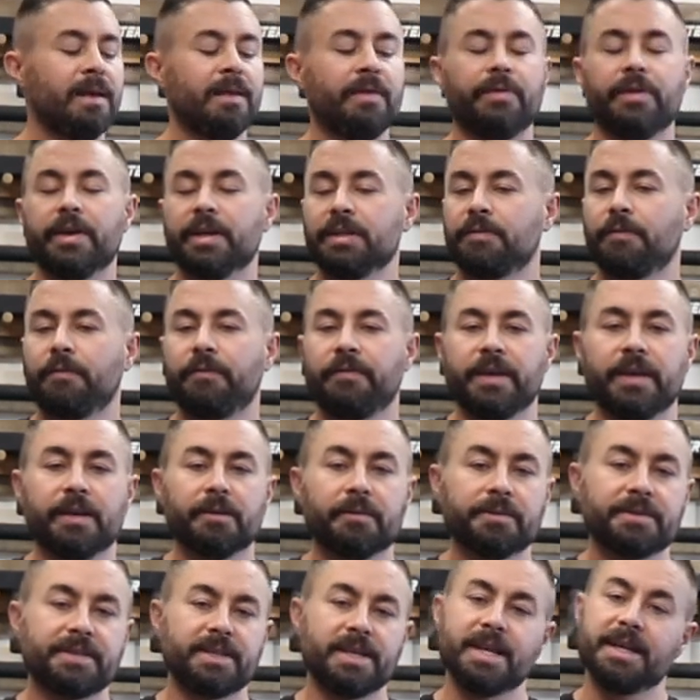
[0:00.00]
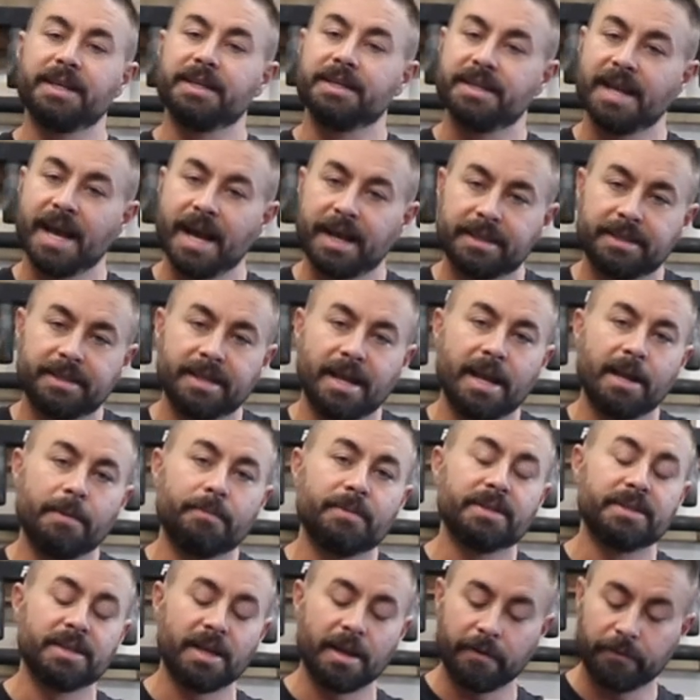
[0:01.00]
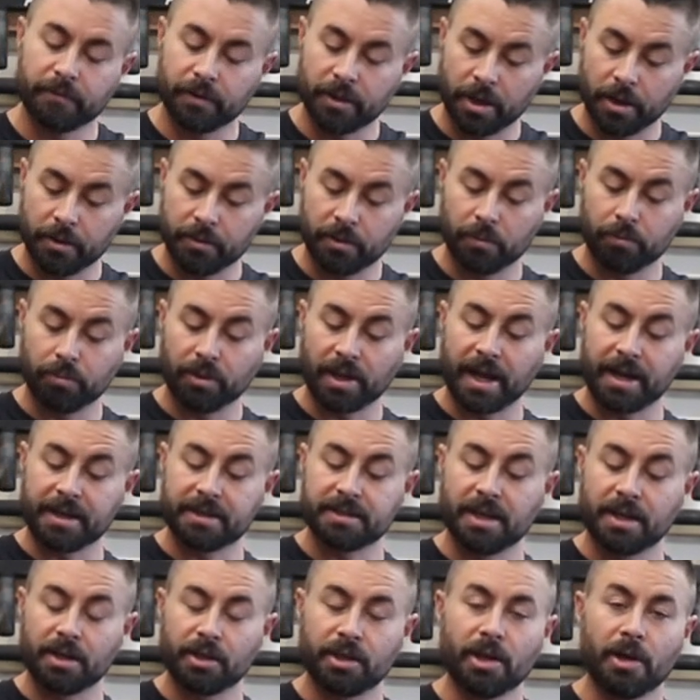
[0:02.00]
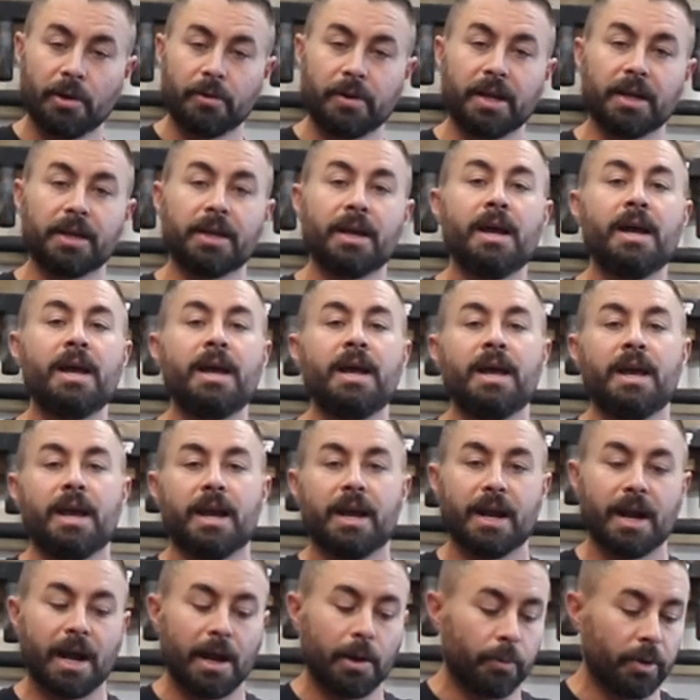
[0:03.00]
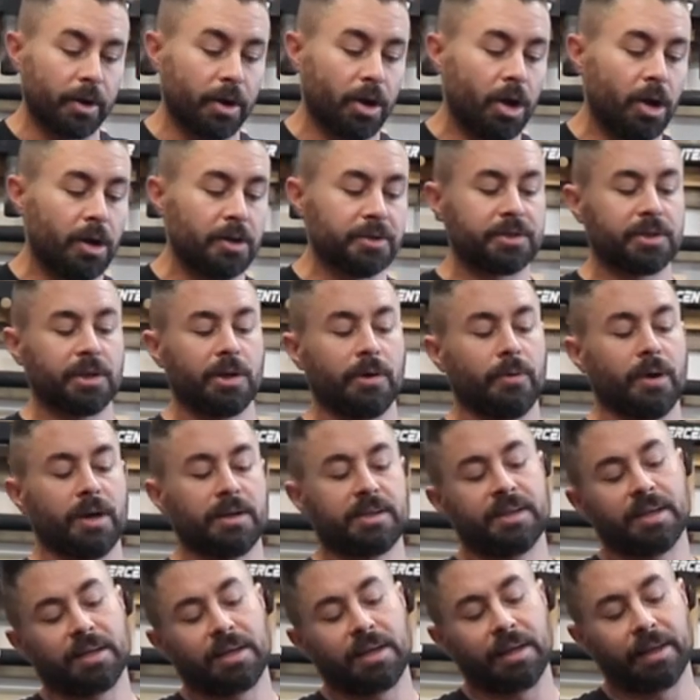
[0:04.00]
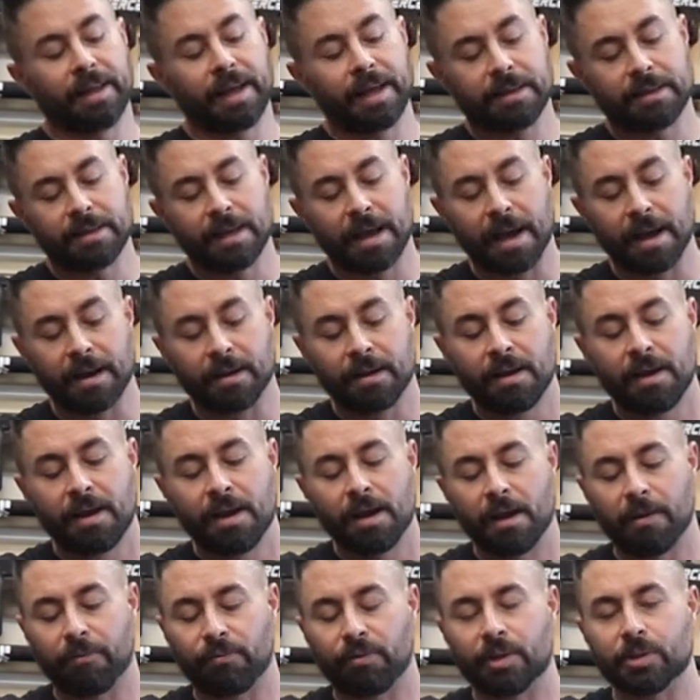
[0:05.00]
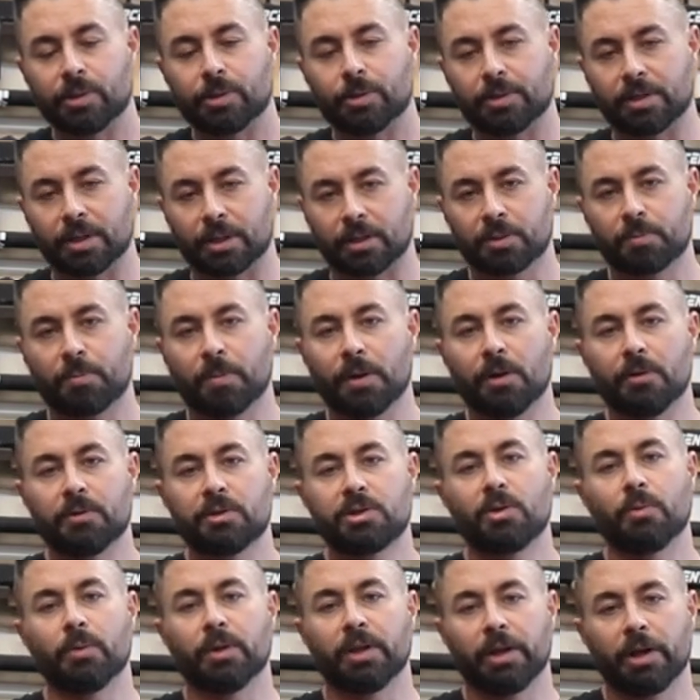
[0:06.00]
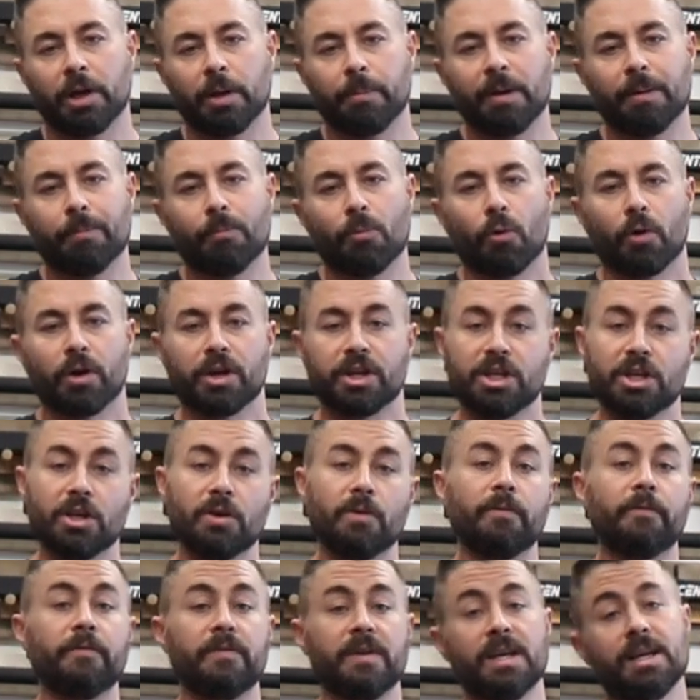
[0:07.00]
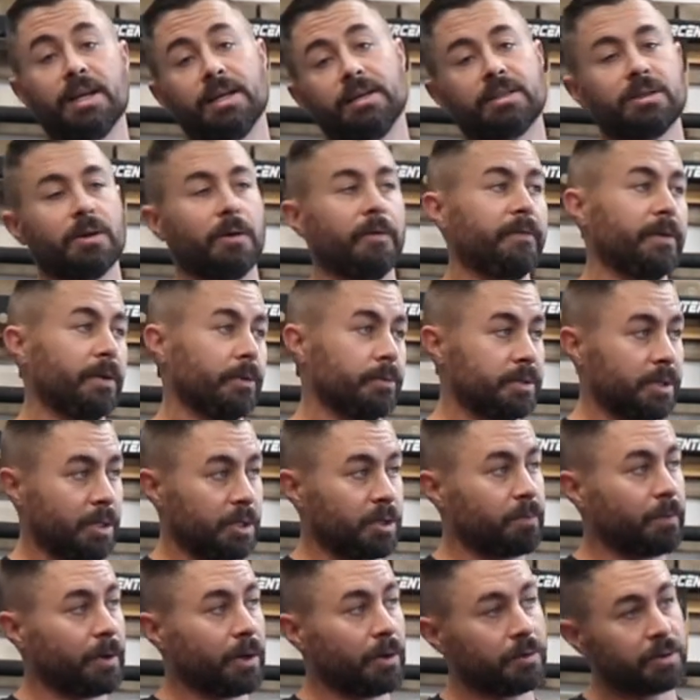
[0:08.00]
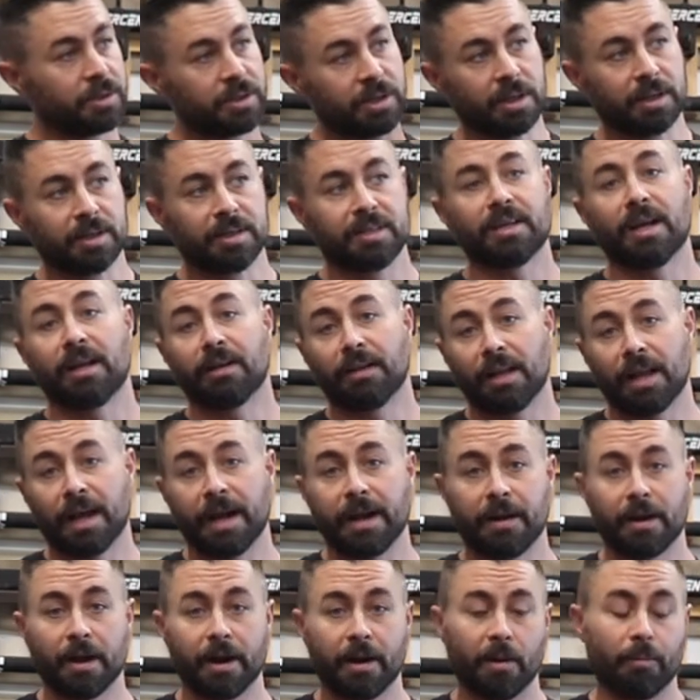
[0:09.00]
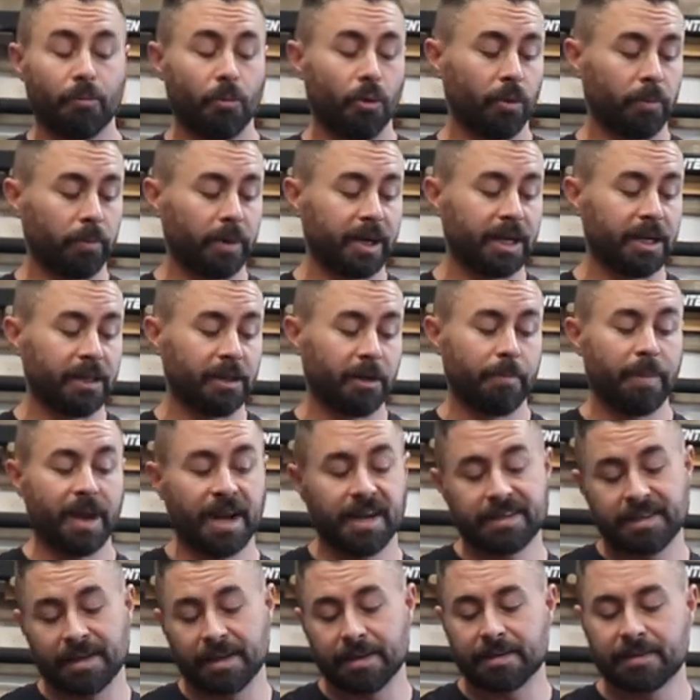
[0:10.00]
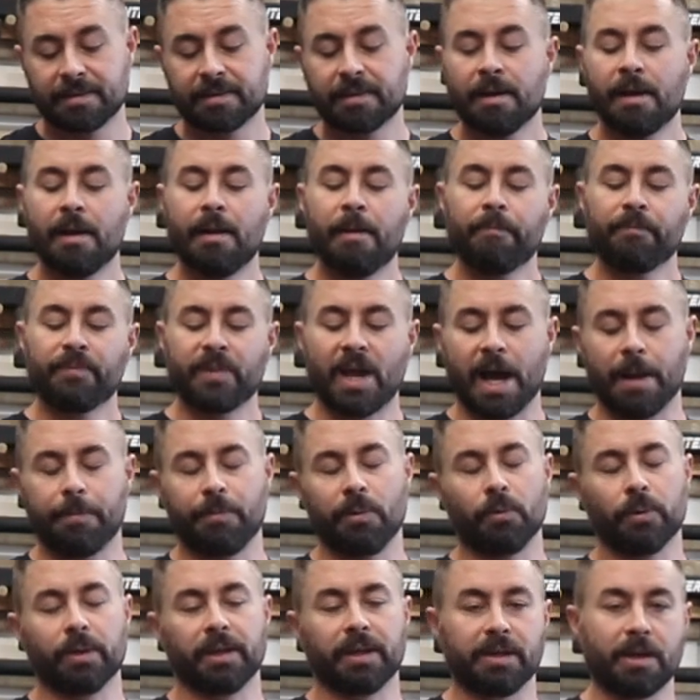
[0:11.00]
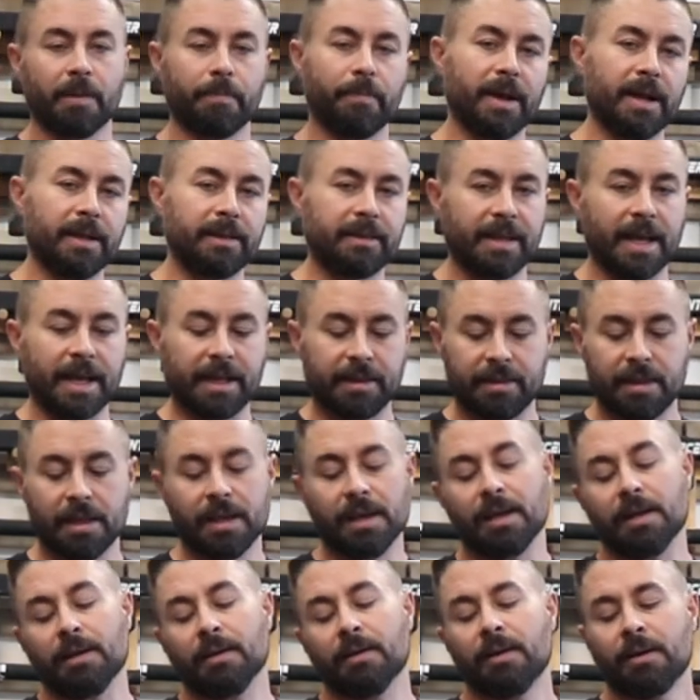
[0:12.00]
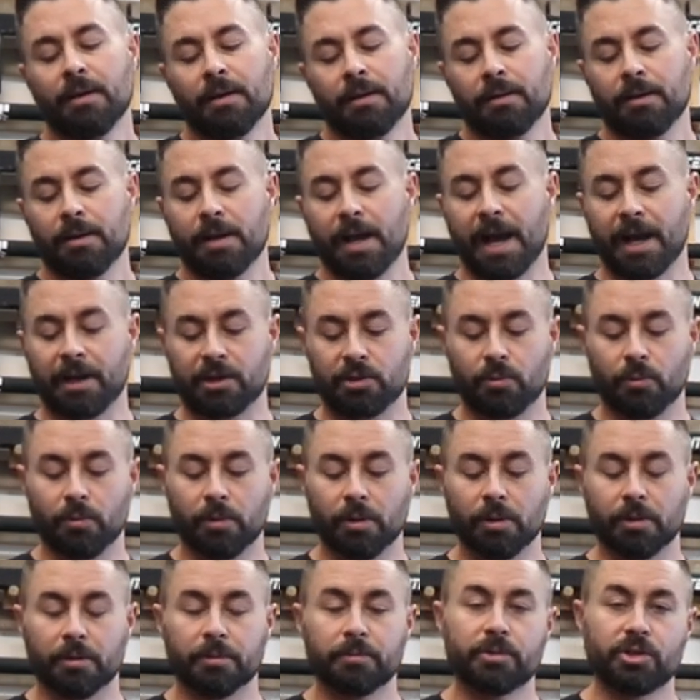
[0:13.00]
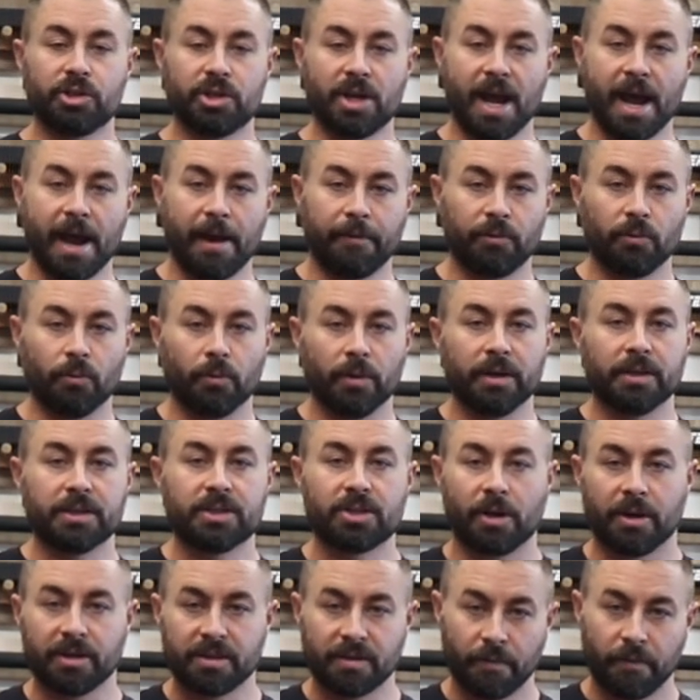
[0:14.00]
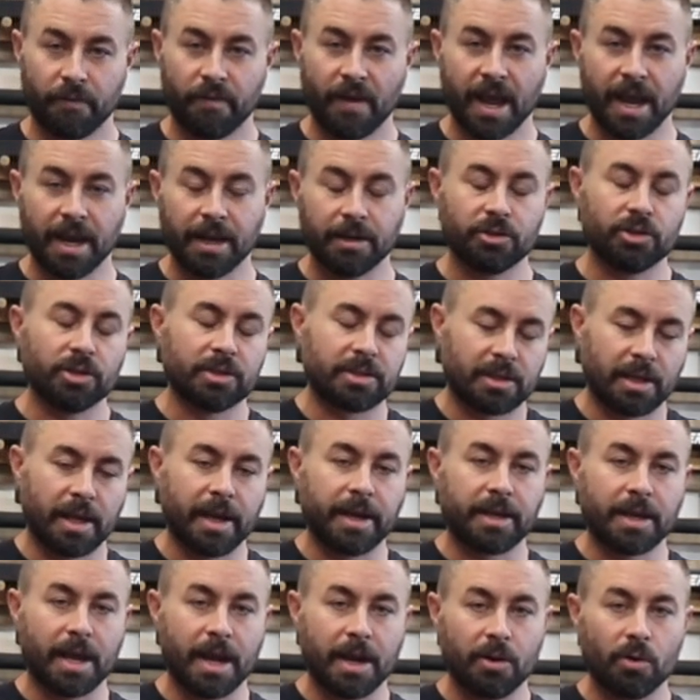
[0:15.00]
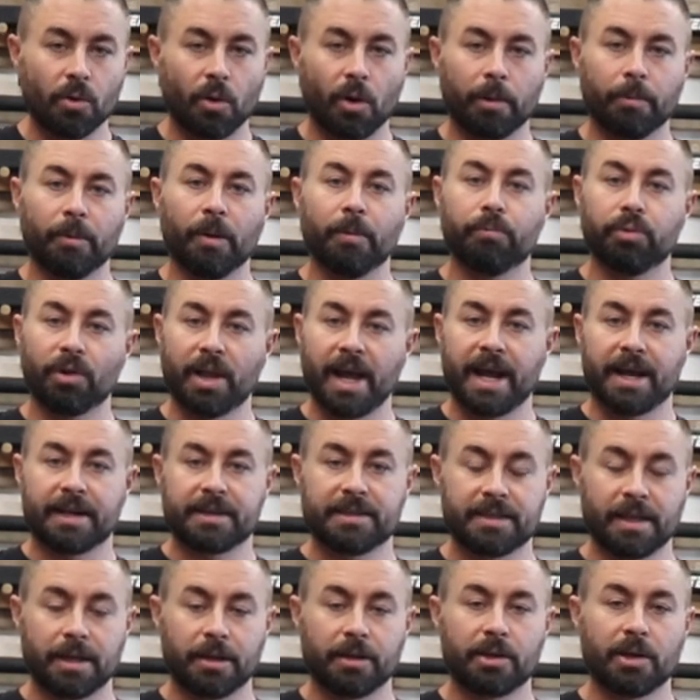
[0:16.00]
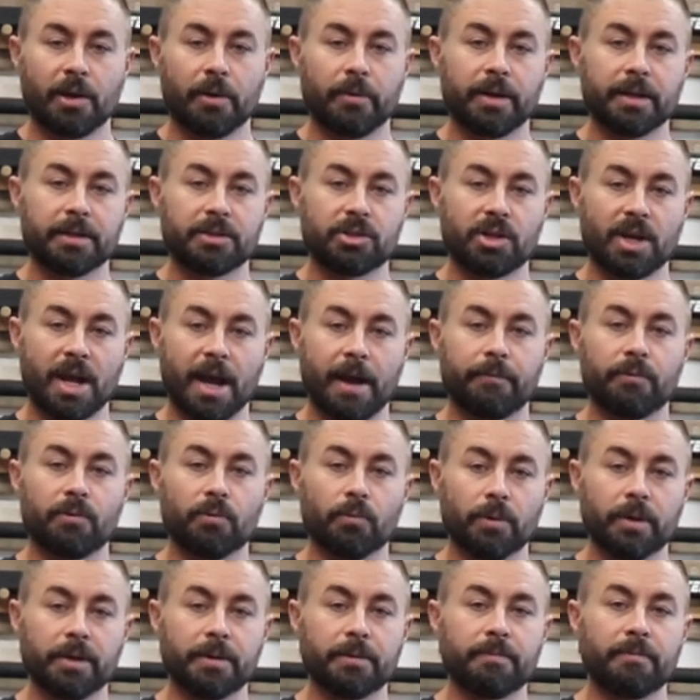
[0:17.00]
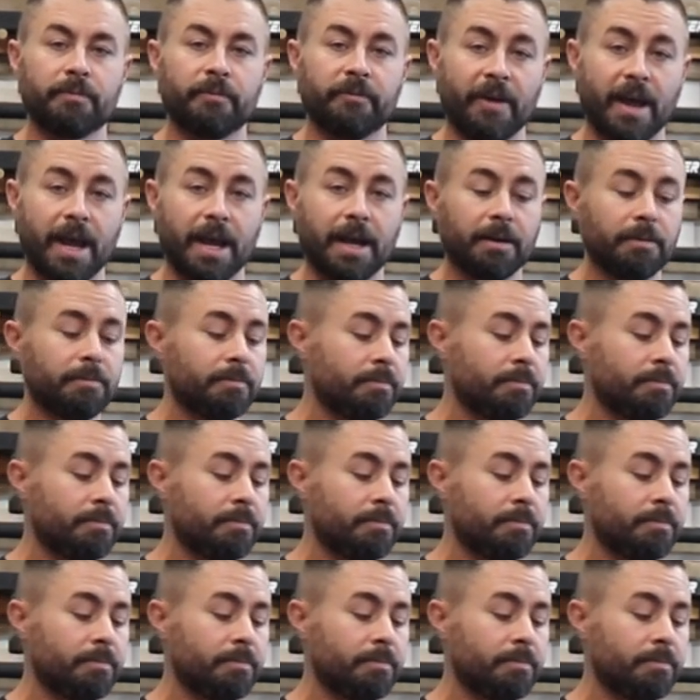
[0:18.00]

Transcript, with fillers: this feels the exact same as every other black zinc coating. And I would also articulate that if this was exposed to a little bit more UV, so if it was exposed to sunlight on a more regular basis, I'd be willing to bet that the actual shaft would start to fade just like a normal black zinc coated shaft would fade.